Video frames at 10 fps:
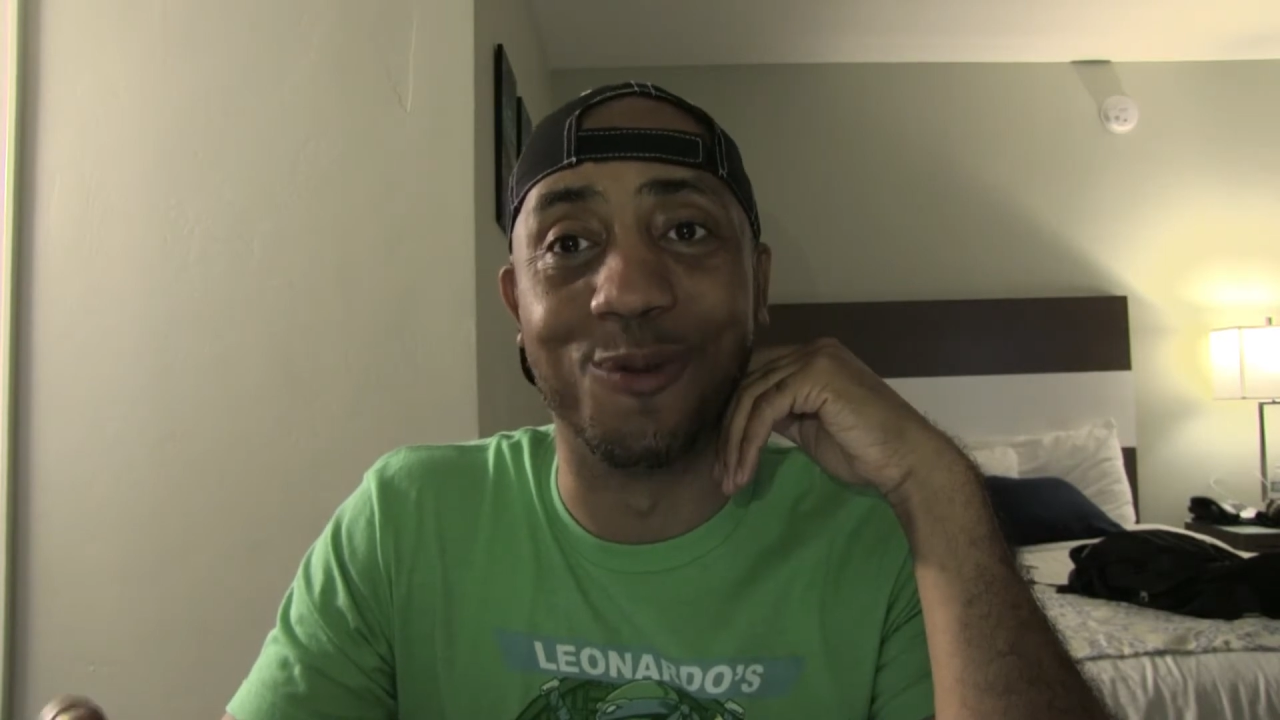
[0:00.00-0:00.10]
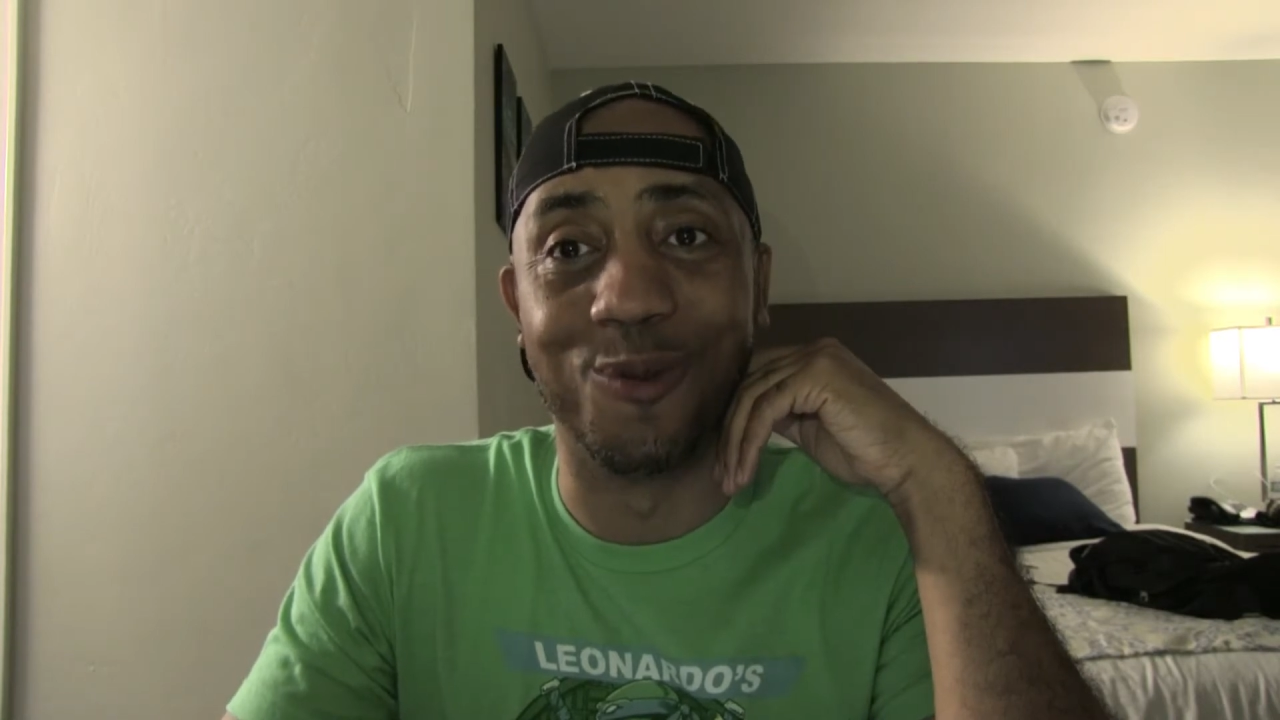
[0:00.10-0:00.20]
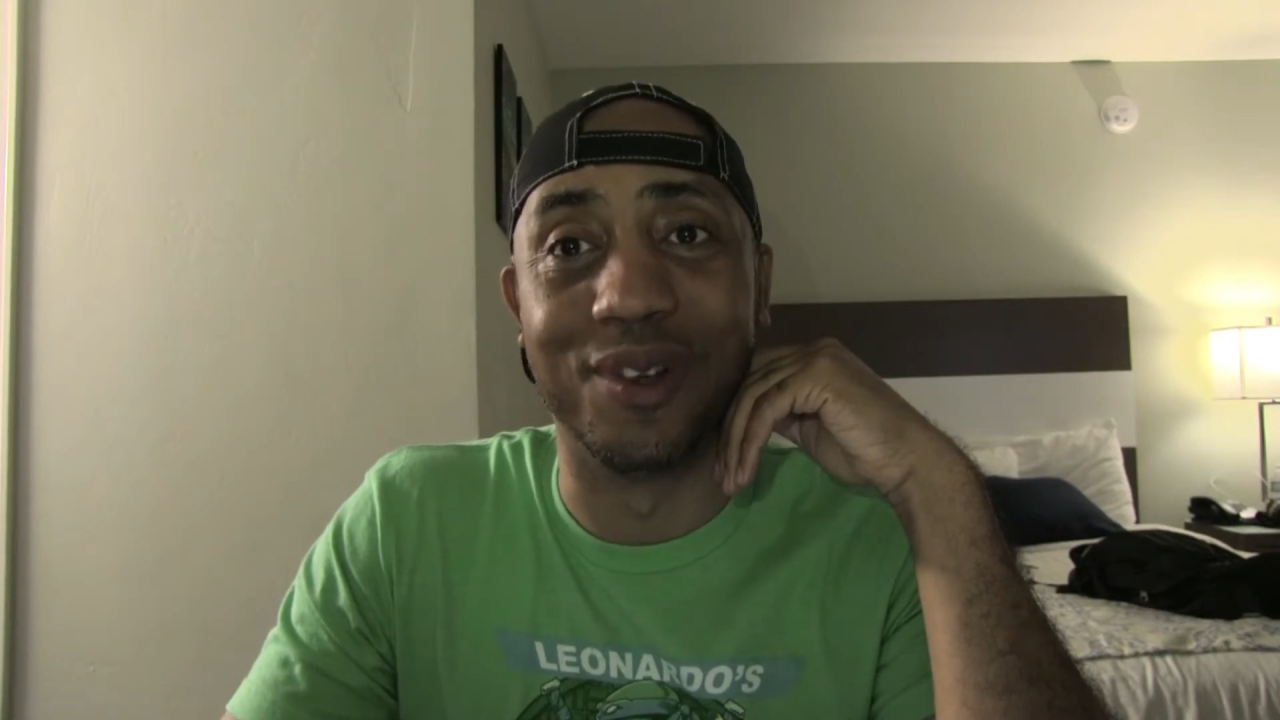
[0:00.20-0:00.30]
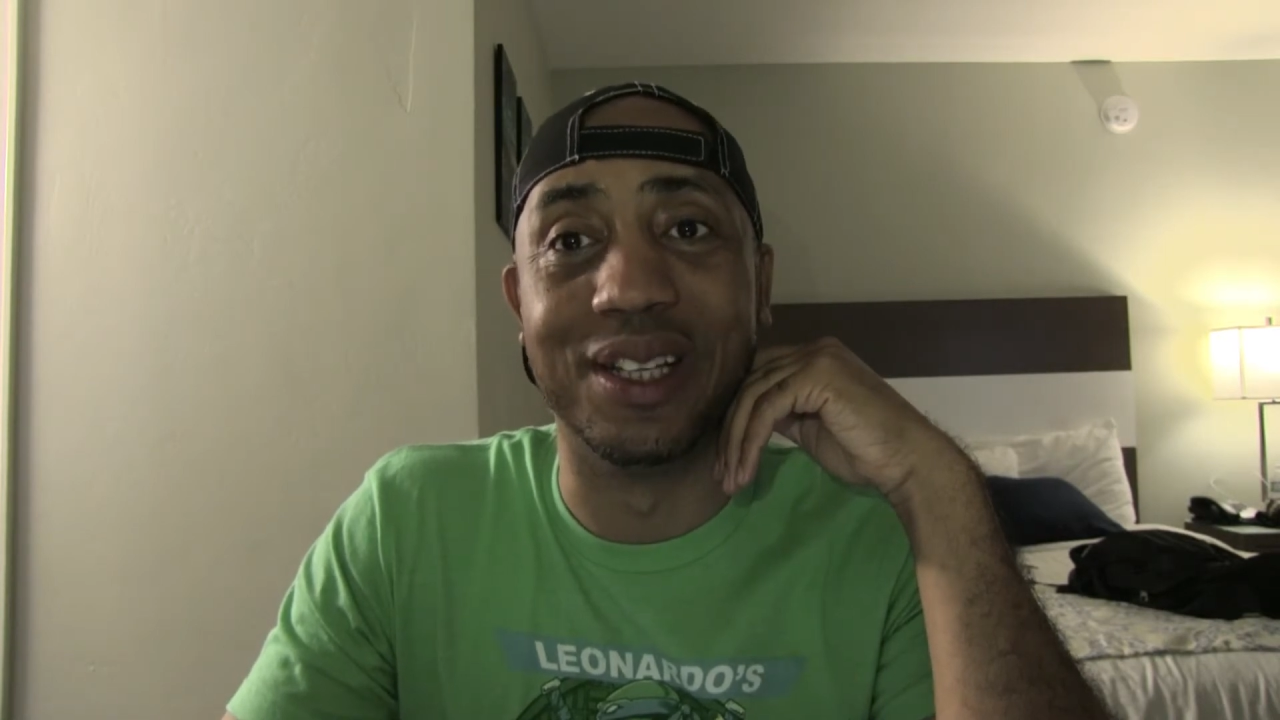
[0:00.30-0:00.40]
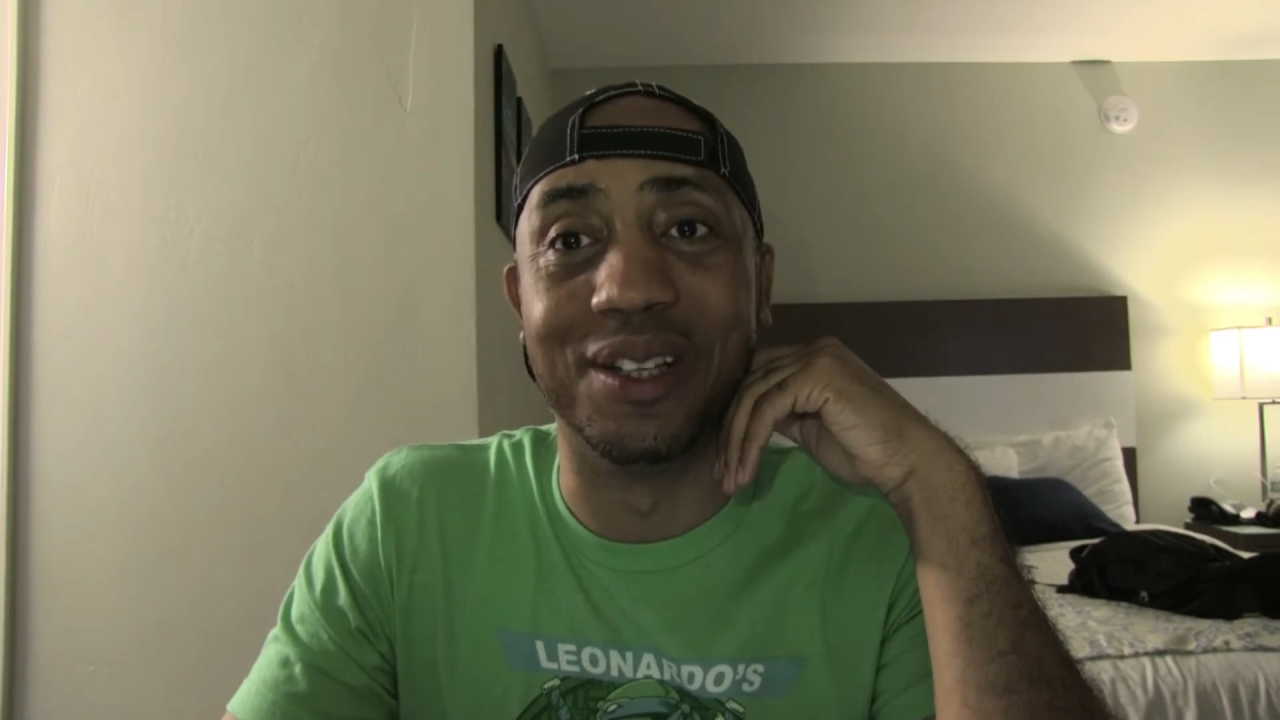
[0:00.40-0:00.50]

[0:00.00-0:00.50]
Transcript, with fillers: really